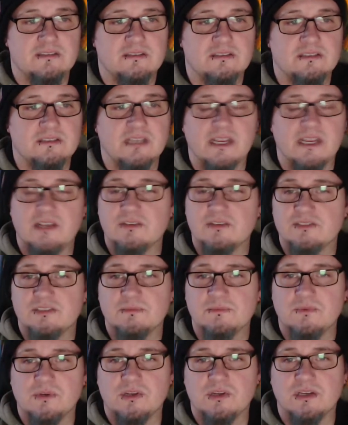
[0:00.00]
take on some
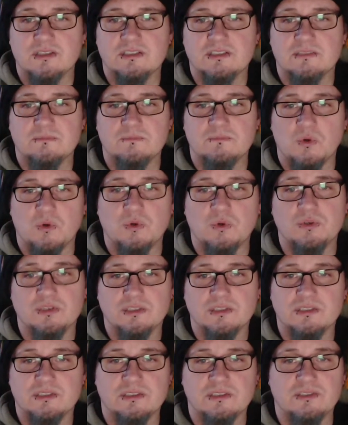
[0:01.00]
more custom
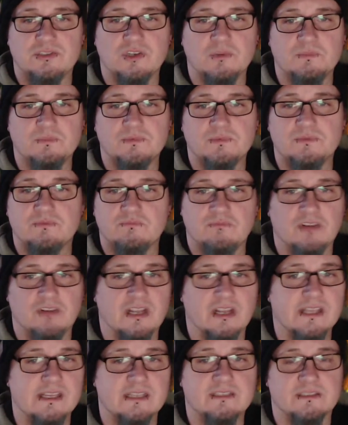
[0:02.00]
orders and jobs
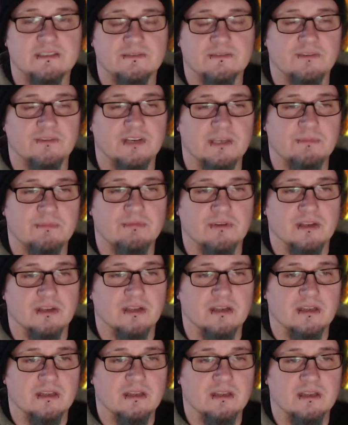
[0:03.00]
related to 3D printing.
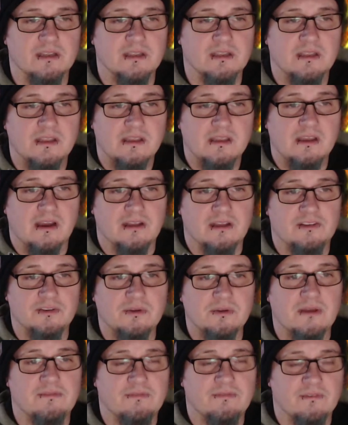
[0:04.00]
I do
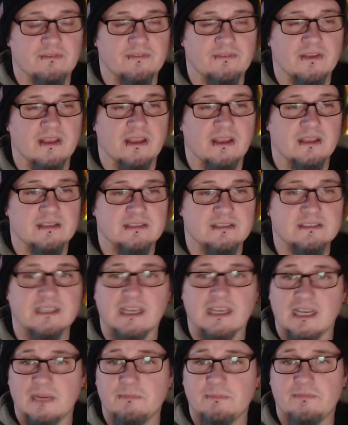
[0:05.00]
have a fair
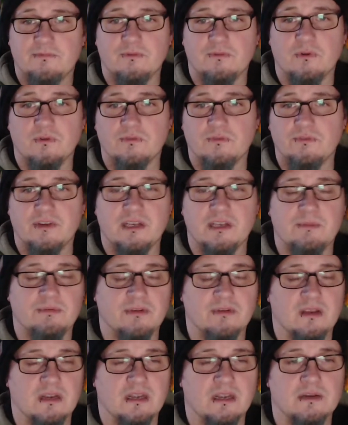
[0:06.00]
setup for 3D
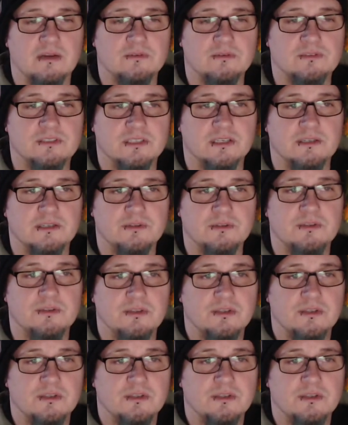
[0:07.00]
printing now, so